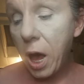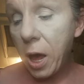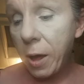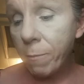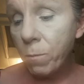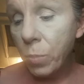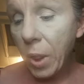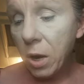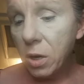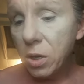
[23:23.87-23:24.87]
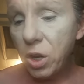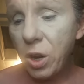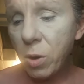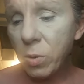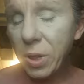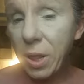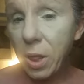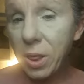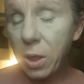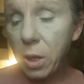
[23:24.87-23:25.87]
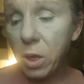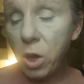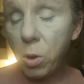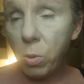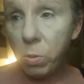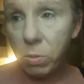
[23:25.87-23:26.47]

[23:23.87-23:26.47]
you